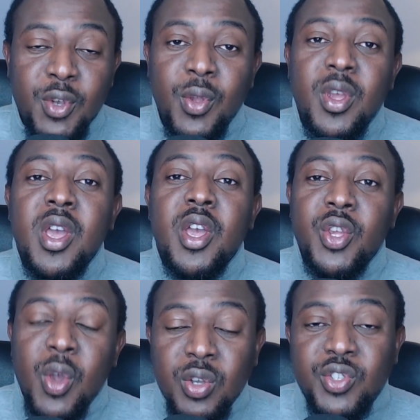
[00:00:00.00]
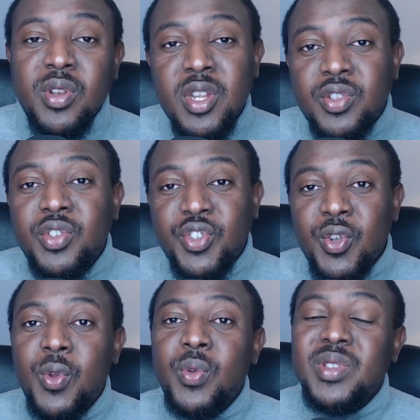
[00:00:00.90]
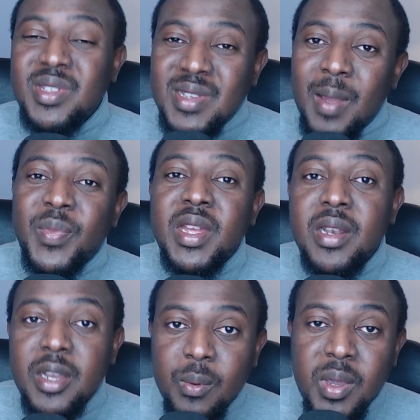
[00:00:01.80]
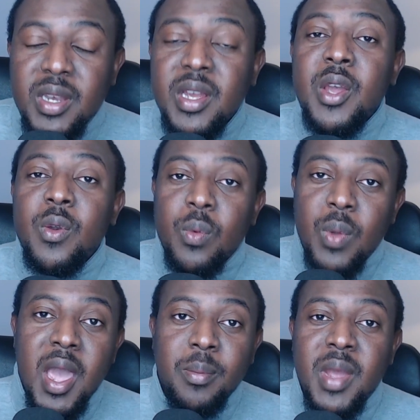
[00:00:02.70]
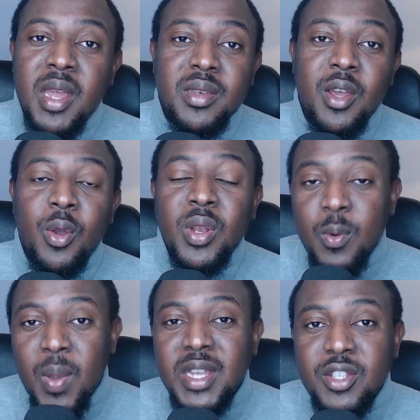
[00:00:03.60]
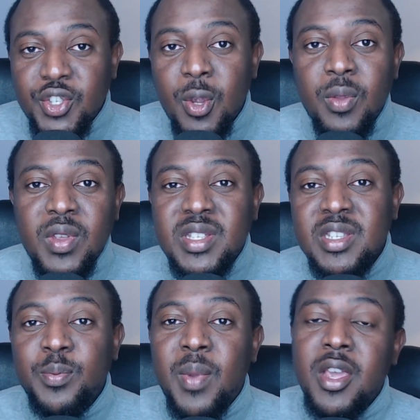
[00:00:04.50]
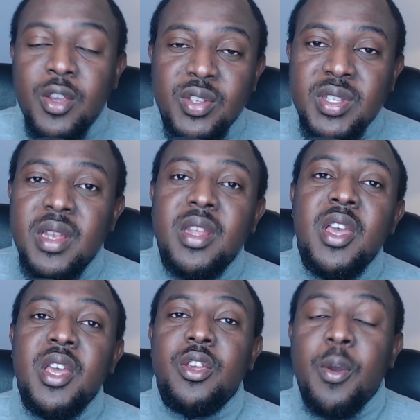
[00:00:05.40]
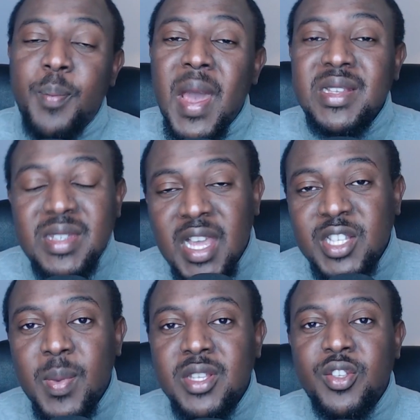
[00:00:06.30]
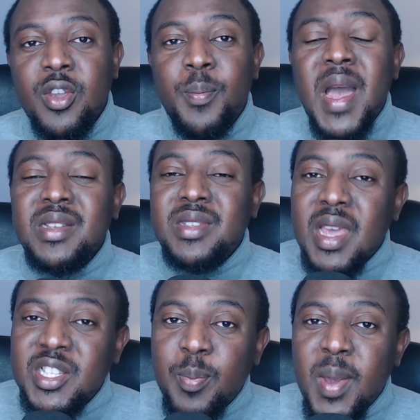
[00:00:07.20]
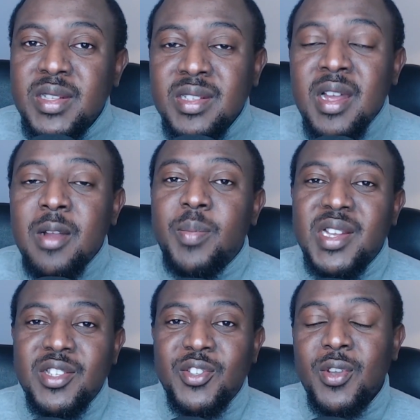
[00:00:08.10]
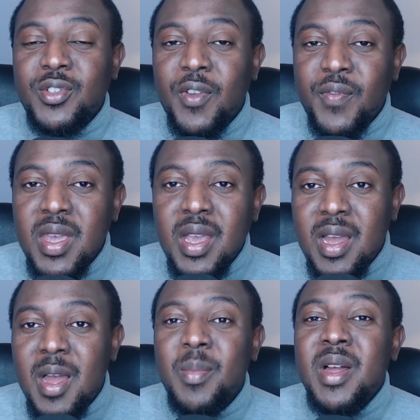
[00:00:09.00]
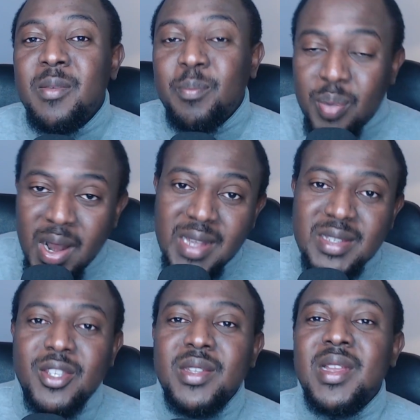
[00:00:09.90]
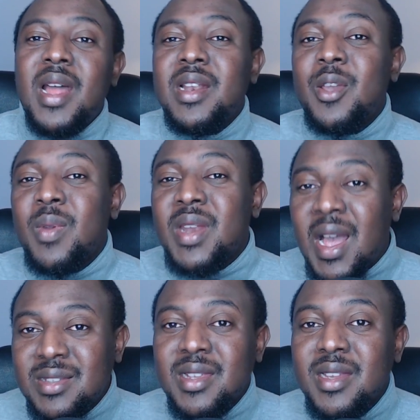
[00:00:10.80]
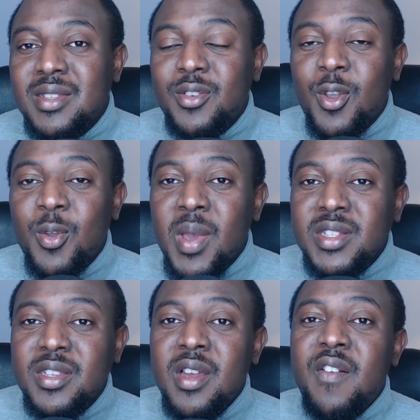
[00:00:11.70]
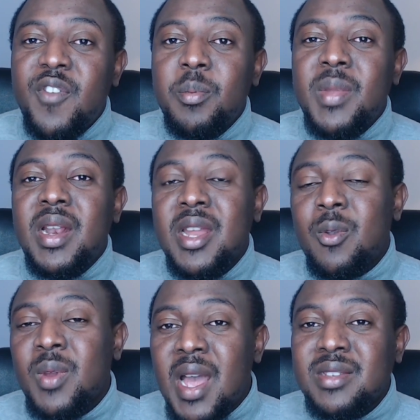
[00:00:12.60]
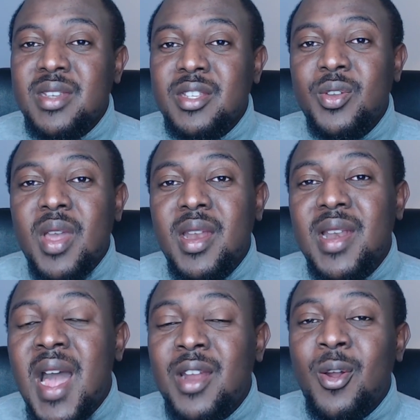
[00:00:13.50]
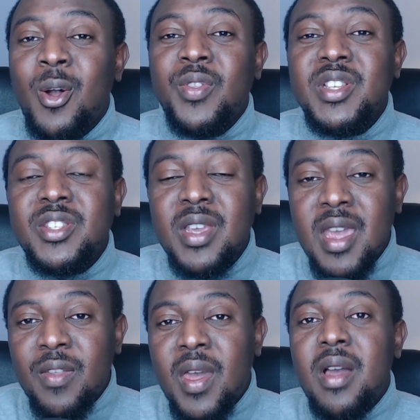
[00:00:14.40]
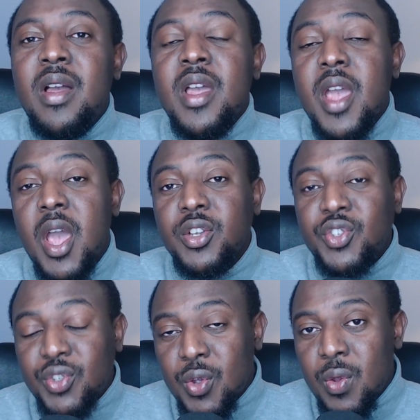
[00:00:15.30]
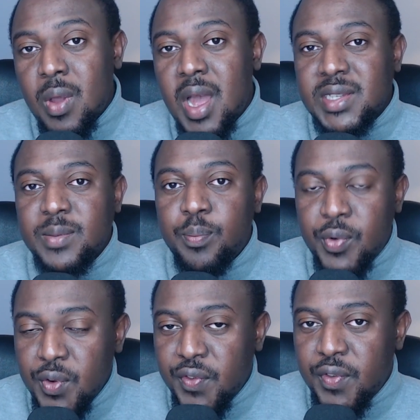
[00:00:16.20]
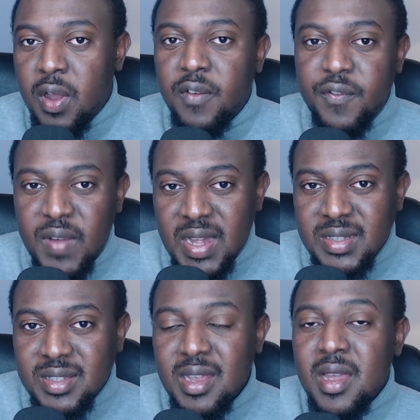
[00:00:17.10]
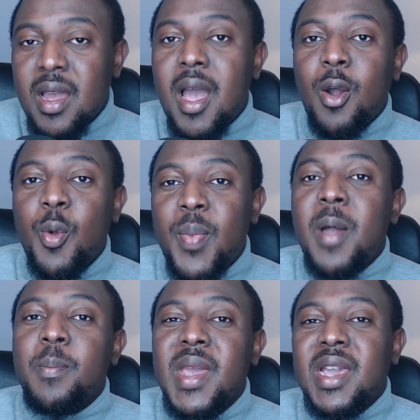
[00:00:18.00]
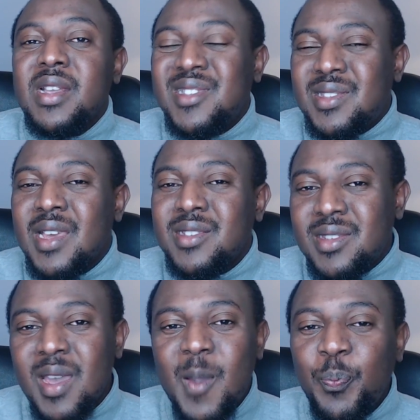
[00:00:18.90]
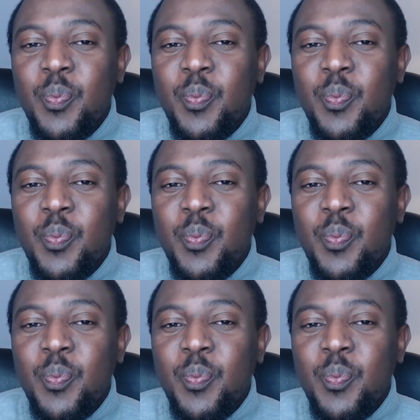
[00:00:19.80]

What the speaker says: No, you also need to show something liquid. And the only way to show this is by using your bank statement. So your bank statement plus a source of income plus non-liquid assets, documents from non-liquid assets, you can add all this together and show as proof of funds. I hope I'm making sense here.